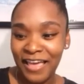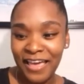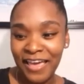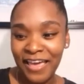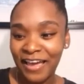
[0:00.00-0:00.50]

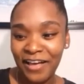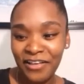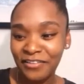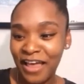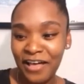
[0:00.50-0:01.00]
heck,
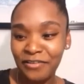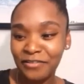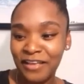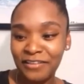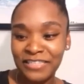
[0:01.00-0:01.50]
I'll, I'll,
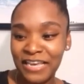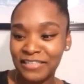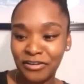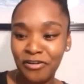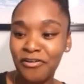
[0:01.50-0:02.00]
I'll take
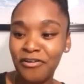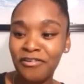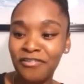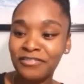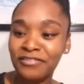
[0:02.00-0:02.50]
the
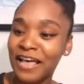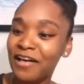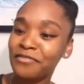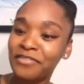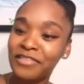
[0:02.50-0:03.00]
calls.
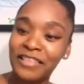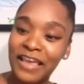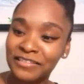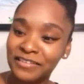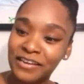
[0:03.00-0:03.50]
I'll
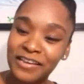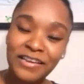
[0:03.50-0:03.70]
answer the